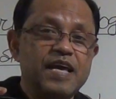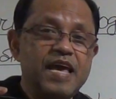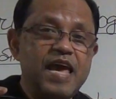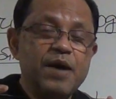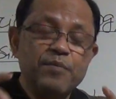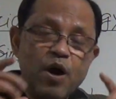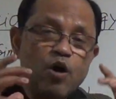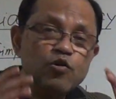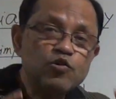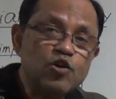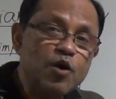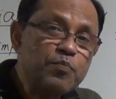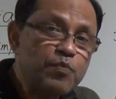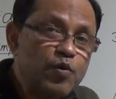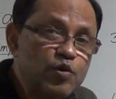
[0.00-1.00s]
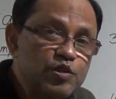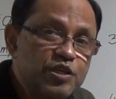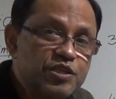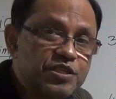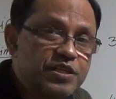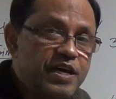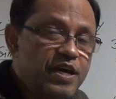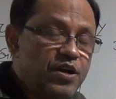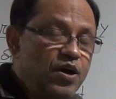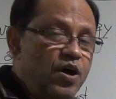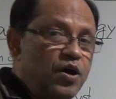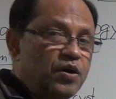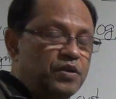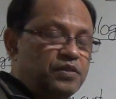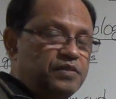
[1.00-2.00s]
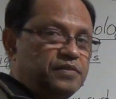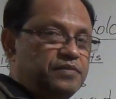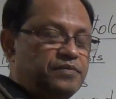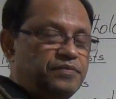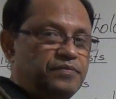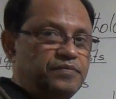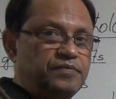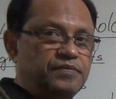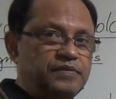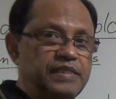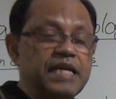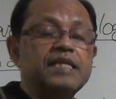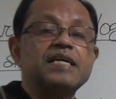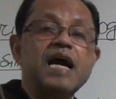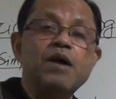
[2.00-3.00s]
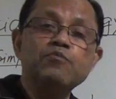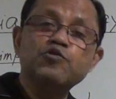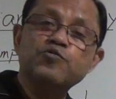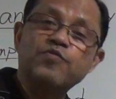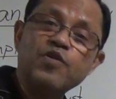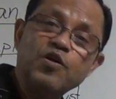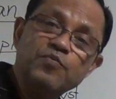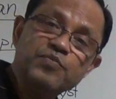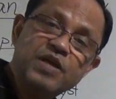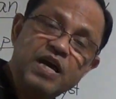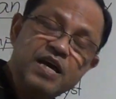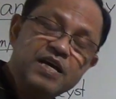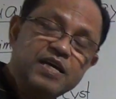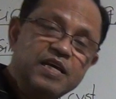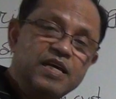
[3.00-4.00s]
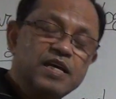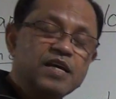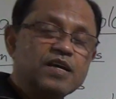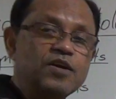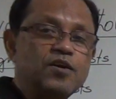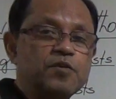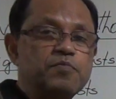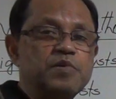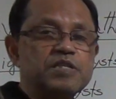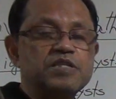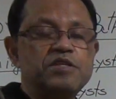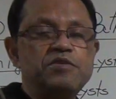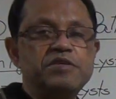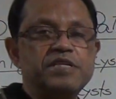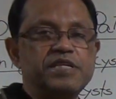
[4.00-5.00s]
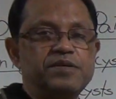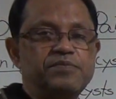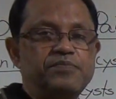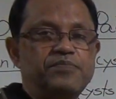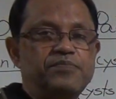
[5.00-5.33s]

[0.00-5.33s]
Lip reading: amount of progesterone that comes from the corpus luteum.